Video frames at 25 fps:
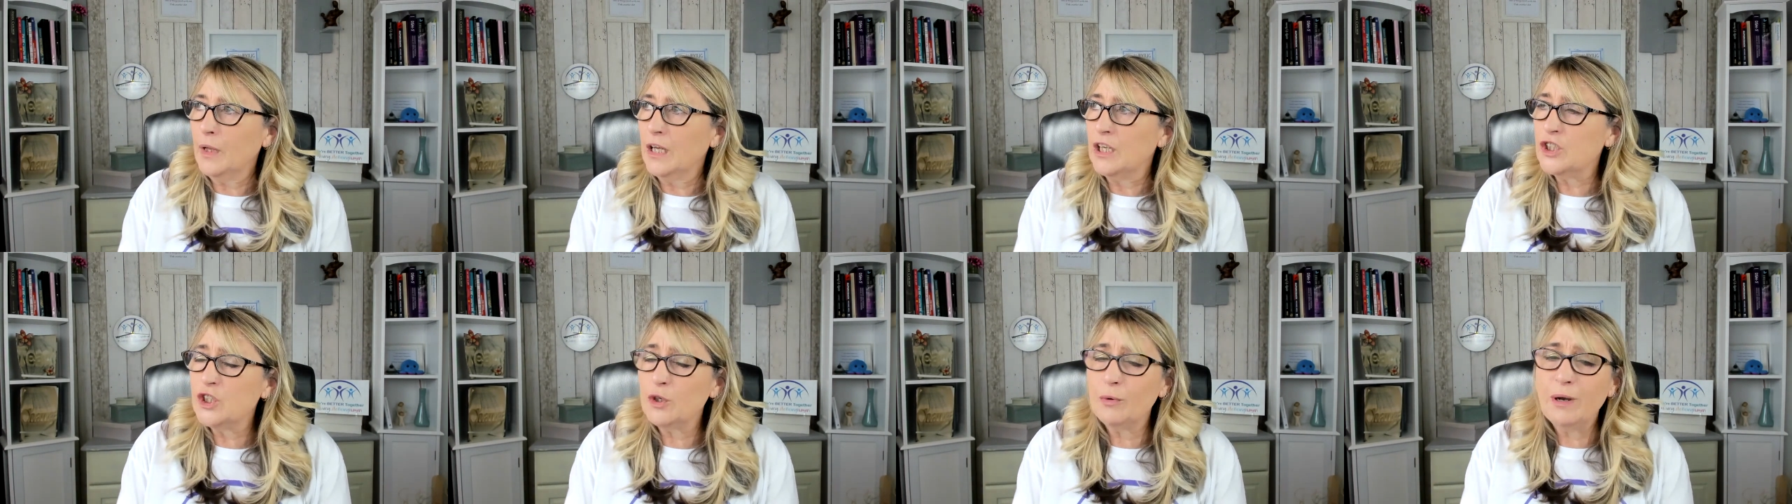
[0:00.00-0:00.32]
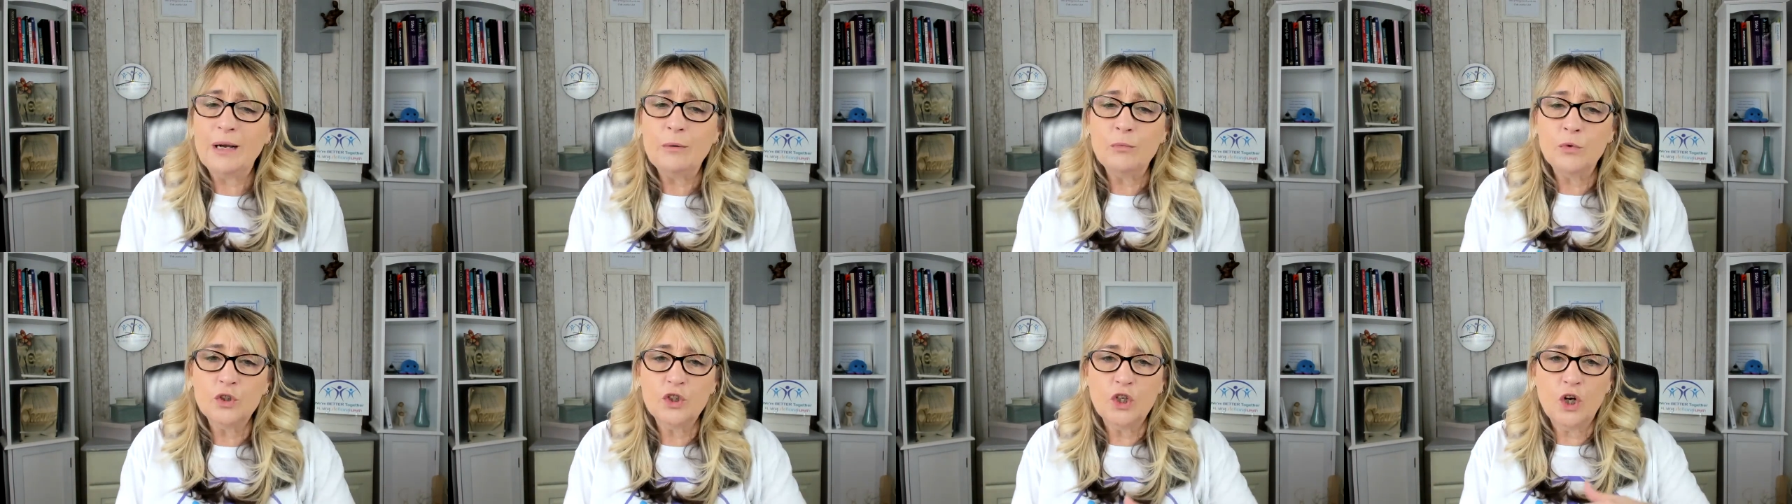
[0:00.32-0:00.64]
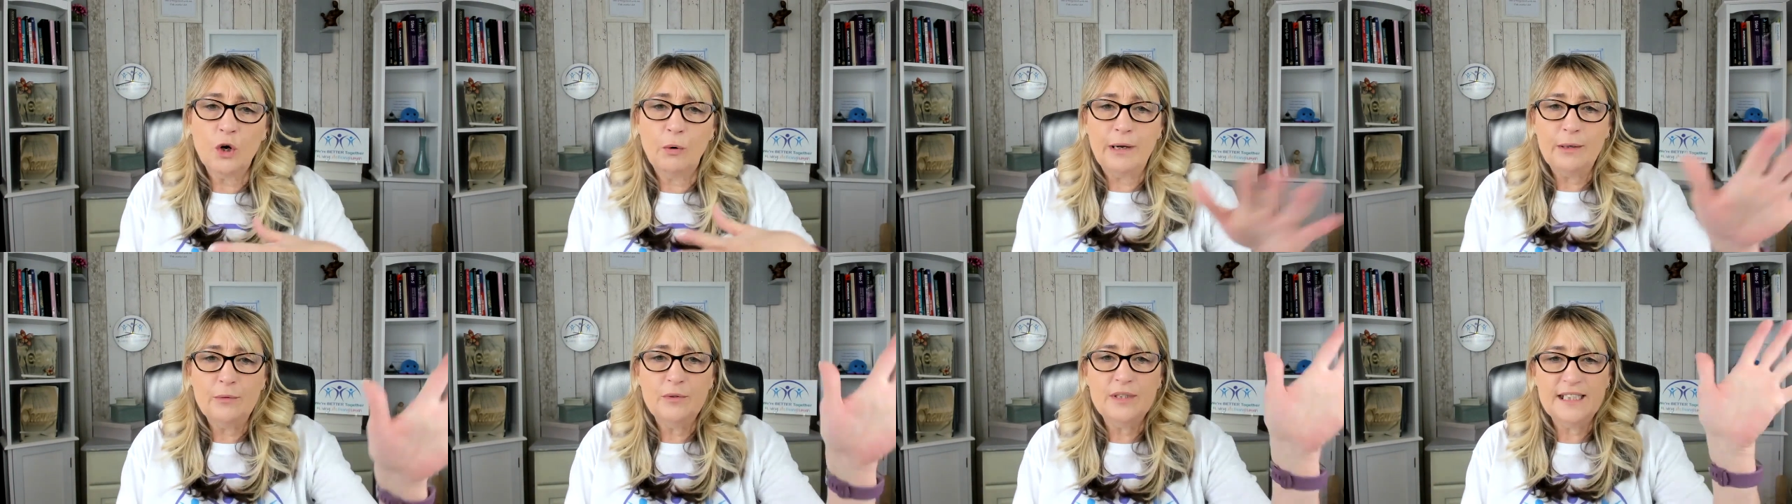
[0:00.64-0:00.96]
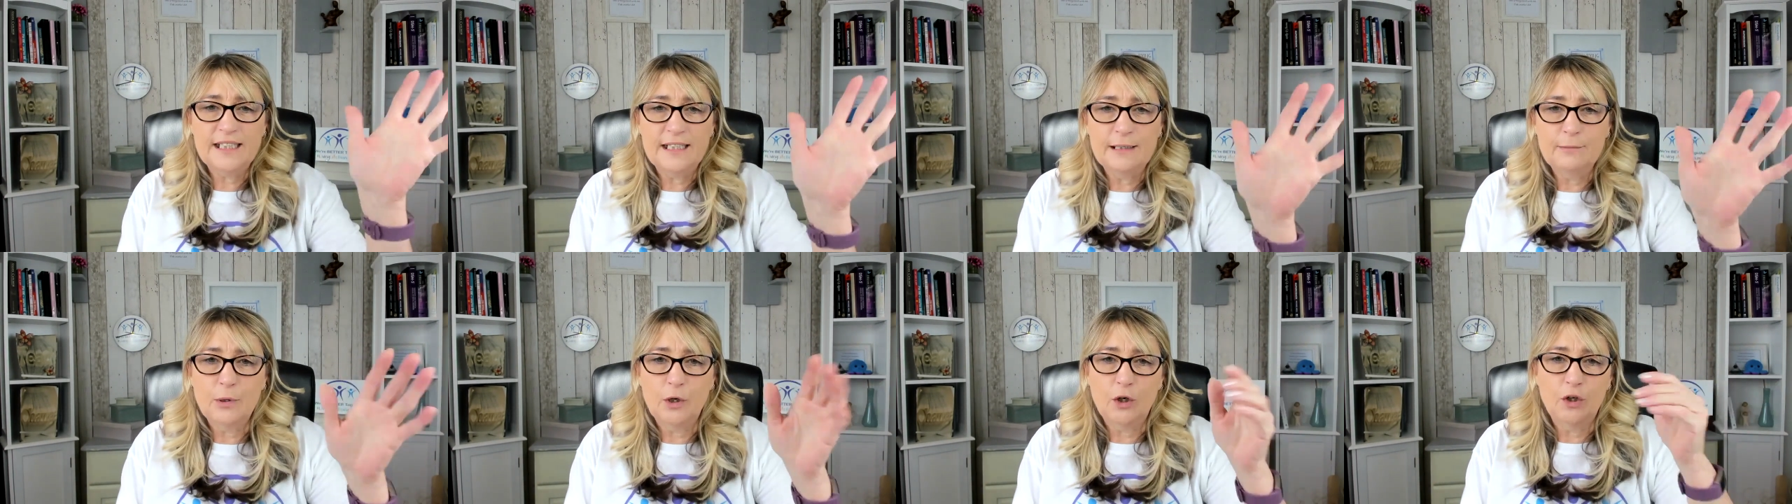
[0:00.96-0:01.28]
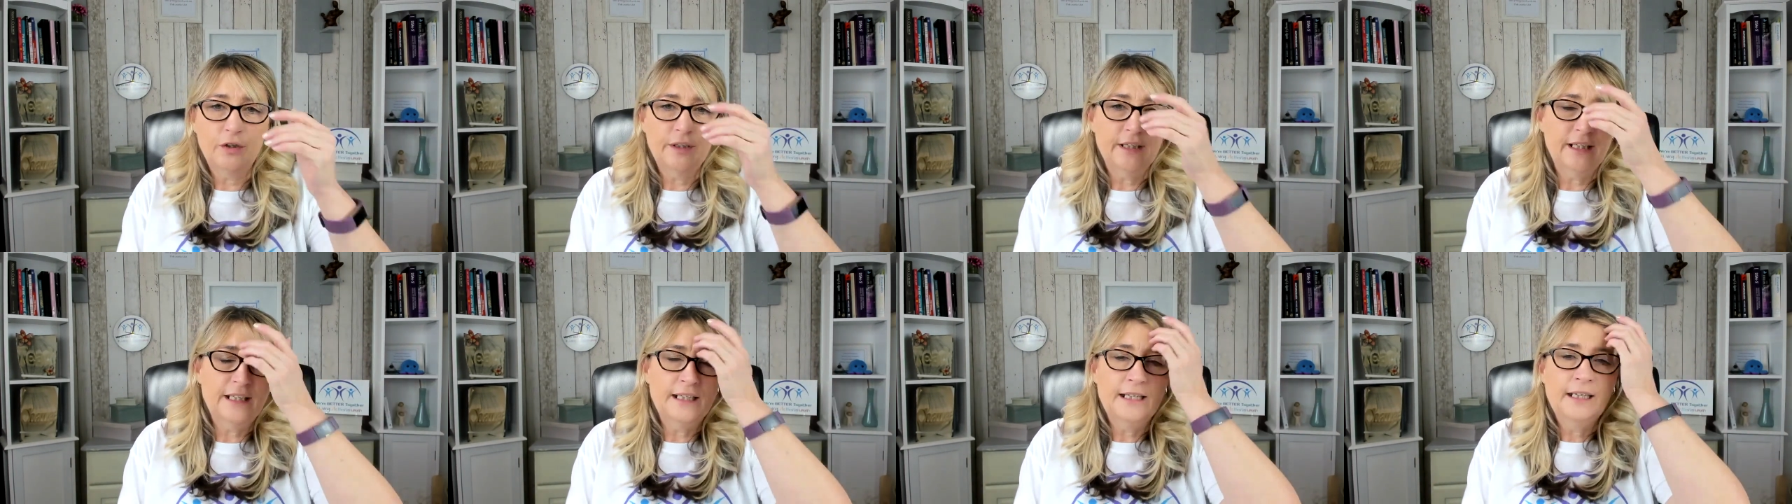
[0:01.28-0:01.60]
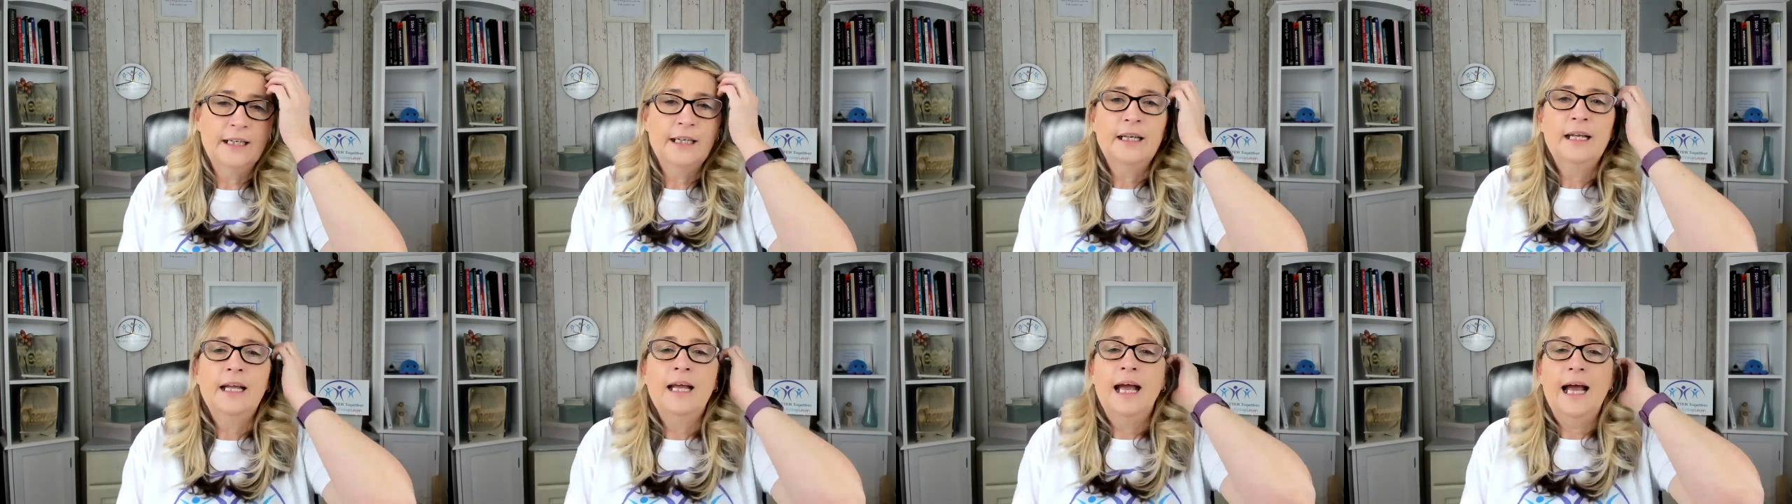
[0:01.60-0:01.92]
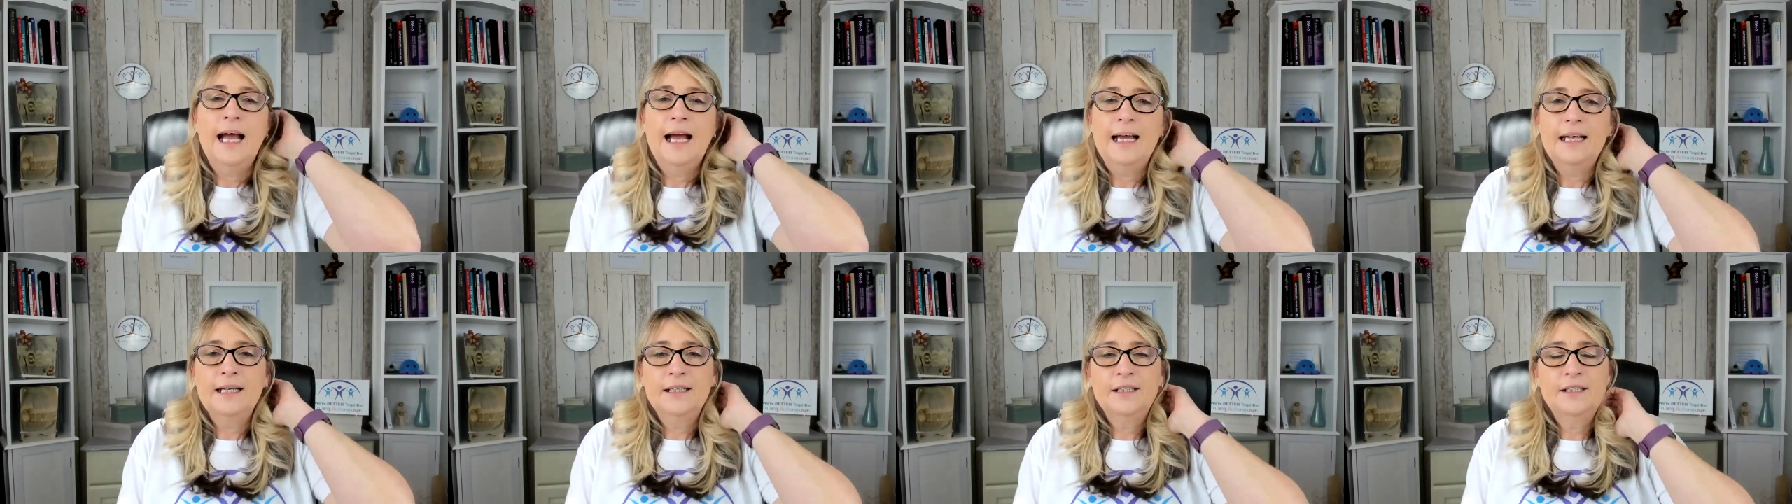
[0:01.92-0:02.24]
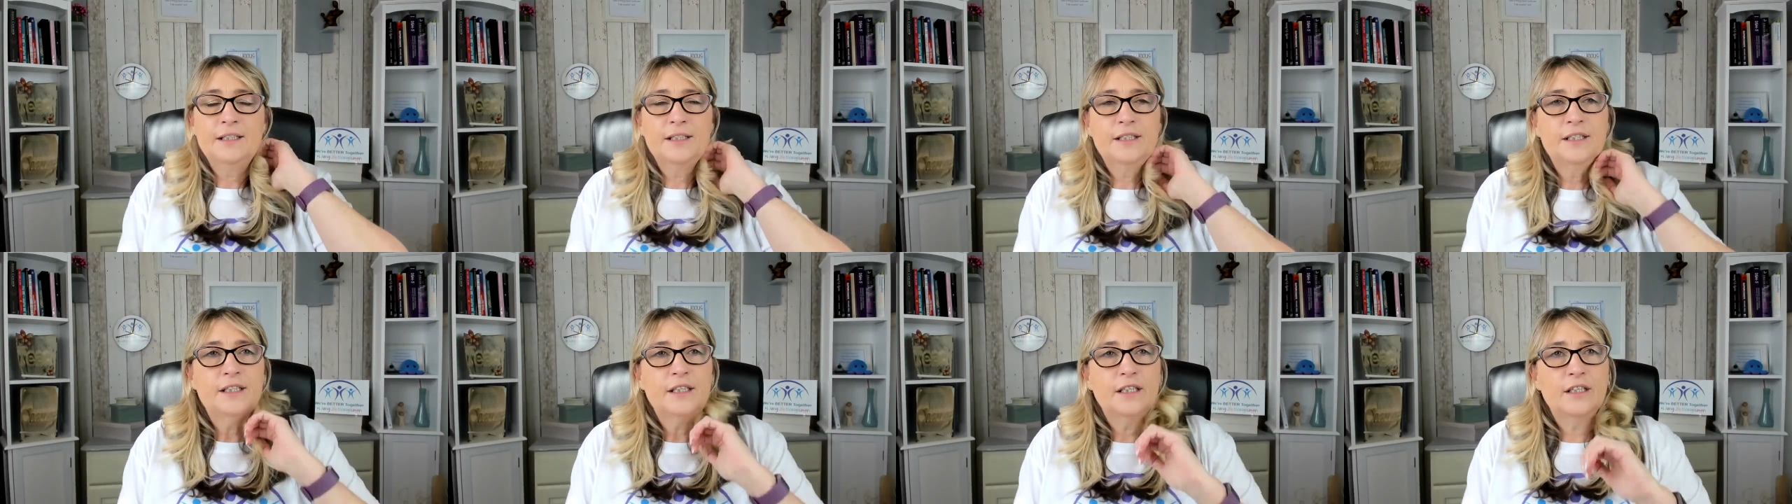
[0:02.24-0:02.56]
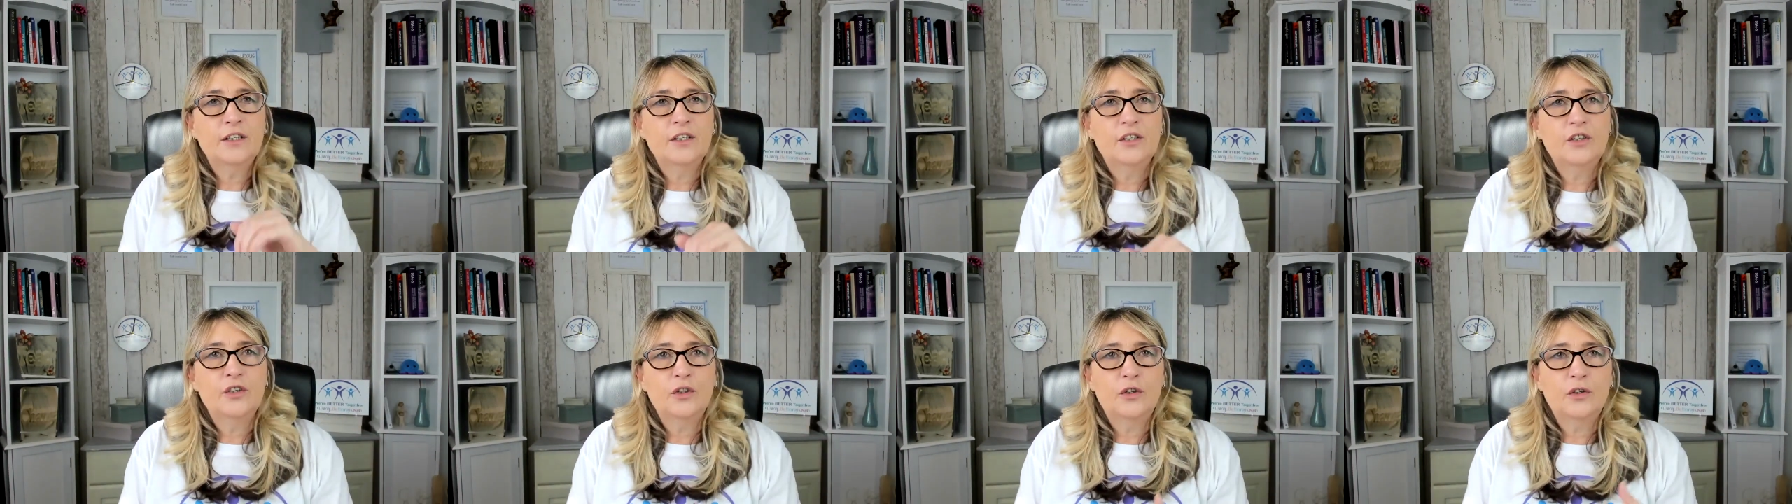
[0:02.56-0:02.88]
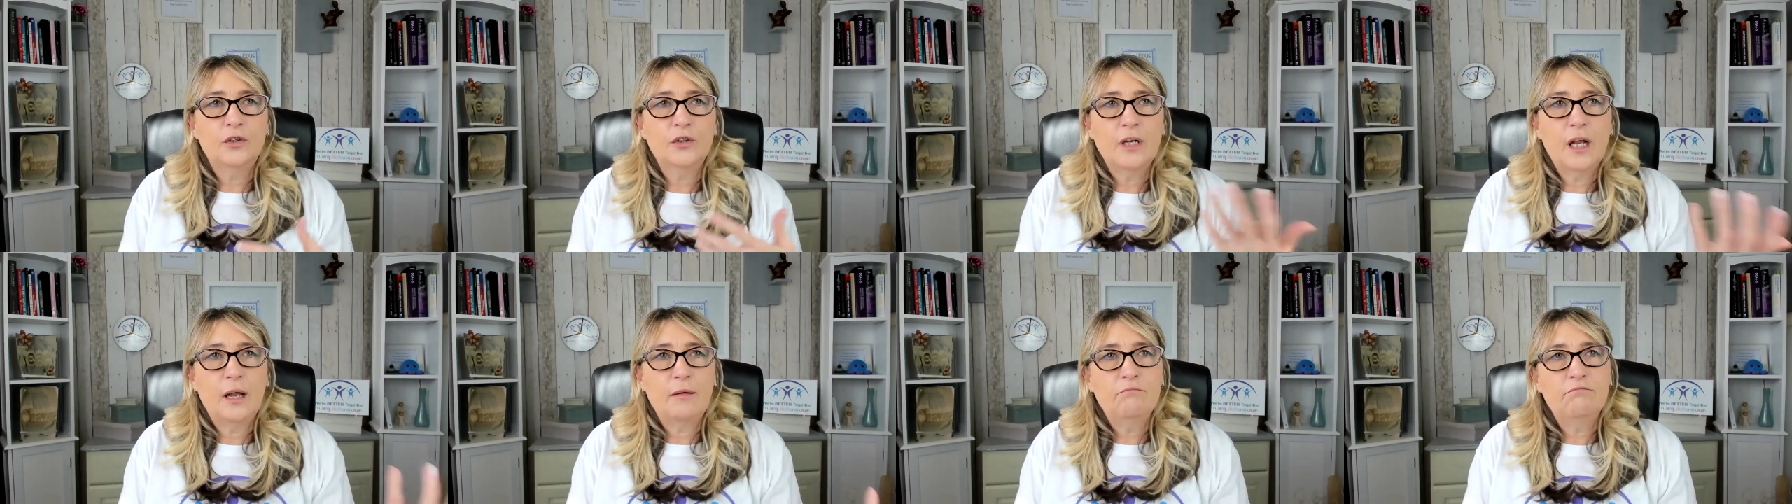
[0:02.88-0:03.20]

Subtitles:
So I would go out in the morning, and, you know,